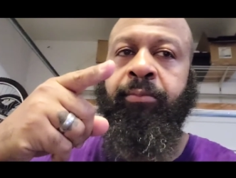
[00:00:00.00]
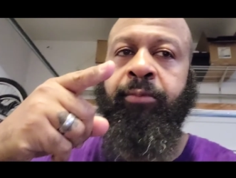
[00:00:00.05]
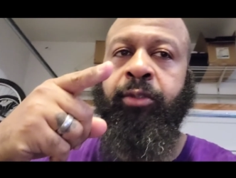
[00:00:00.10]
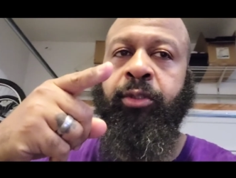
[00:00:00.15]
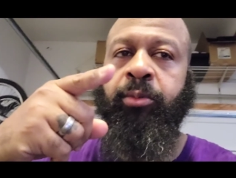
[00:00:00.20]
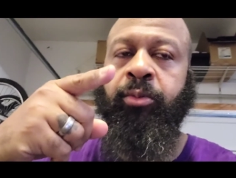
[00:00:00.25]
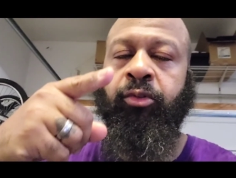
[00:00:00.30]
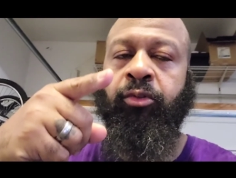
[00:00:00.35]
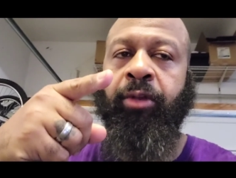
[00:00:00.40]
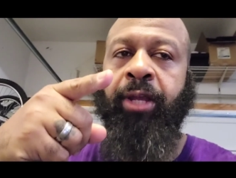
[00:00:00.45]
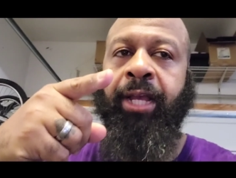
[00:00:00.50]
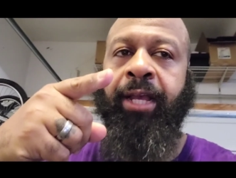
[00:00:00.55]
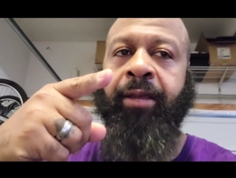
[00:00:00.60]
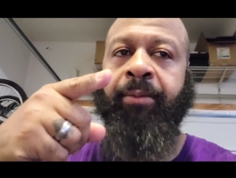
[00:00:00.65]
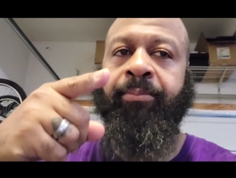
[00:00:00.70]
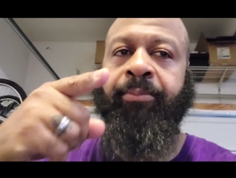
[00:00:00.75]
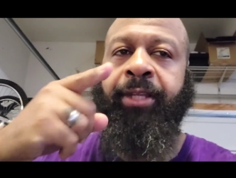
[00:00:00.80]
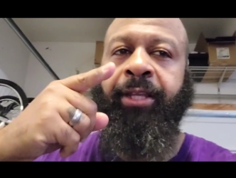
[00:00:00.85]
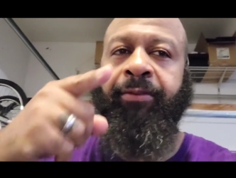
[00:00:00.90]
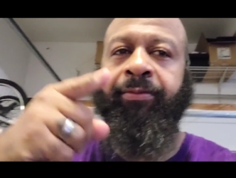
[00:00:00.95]

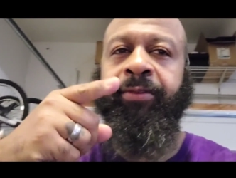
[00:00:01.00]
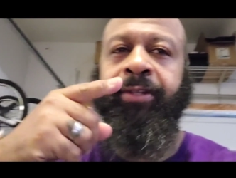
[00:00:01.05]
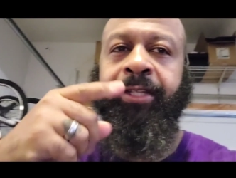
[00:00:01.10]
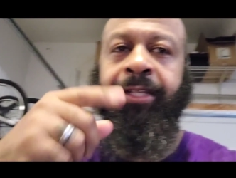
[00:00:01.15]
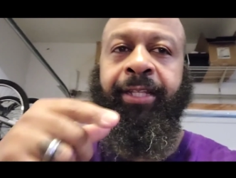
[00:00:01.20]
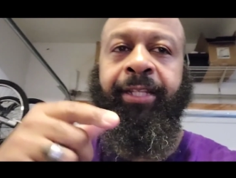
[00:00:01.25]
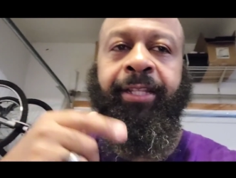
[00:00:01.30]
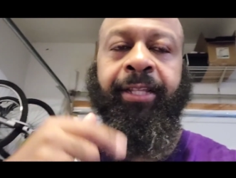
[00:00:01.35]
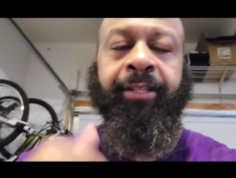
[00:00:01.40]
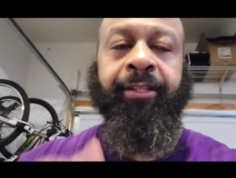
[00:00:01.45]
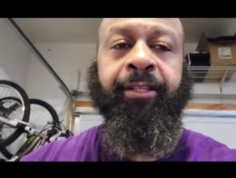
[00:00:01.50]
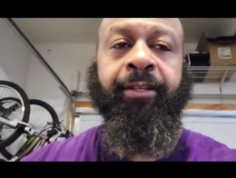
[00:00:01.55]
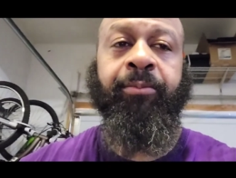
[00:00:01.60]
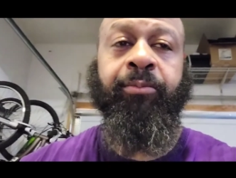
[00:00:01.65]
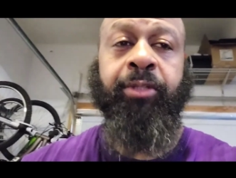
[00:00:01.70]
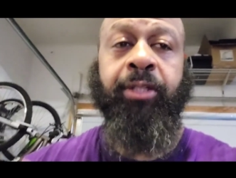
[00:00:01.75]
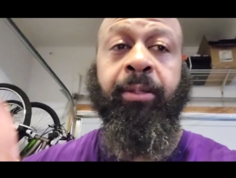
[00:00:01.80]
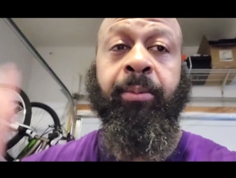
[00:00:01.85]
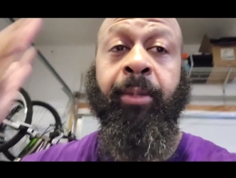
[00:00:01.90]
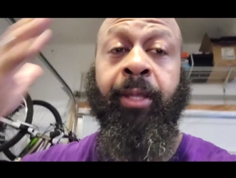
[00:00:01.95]
subscribe, definitely hit that
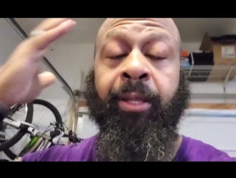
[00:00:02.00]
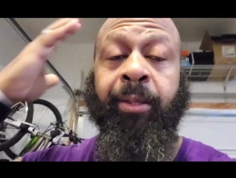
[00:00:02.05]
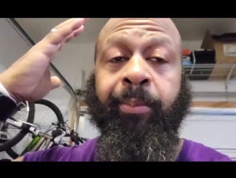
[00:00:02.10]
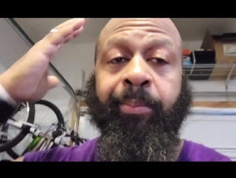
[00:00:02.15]
thumbs up,